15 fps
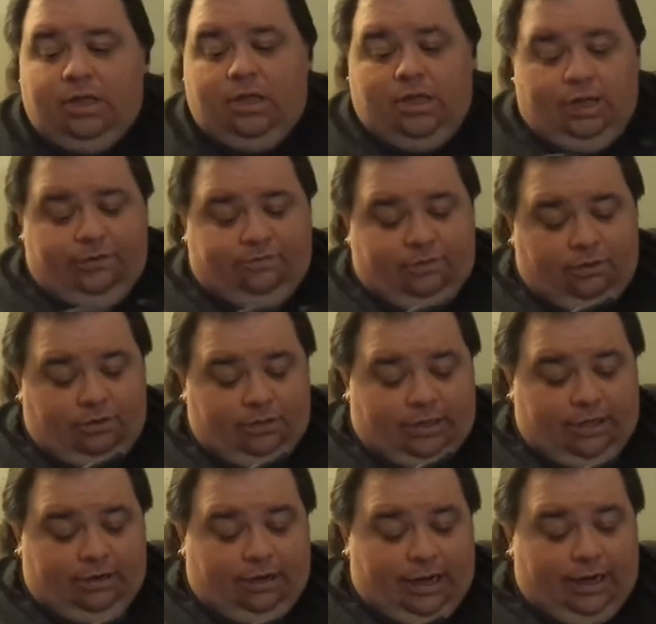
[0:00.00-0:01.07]
If you look
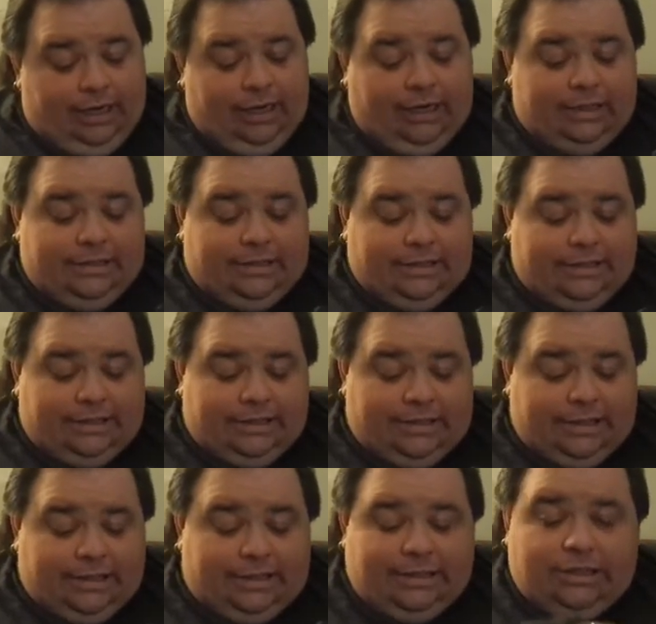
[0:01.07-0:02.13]
here, I got 6